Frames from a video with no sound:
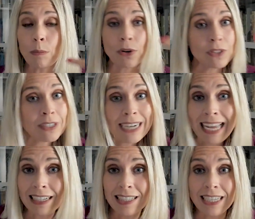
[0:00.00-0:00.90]

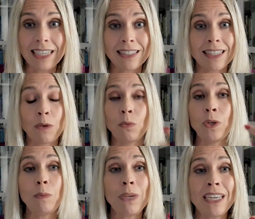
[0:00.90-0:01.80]
personalities, that
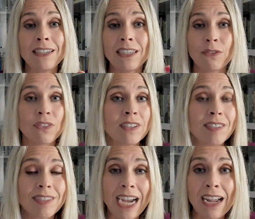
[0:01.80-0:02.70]
would be a different
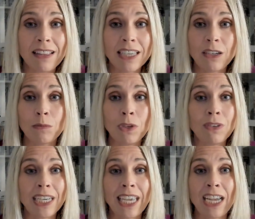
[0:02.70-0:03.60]
style in
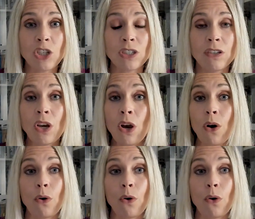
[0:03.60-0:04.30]
communication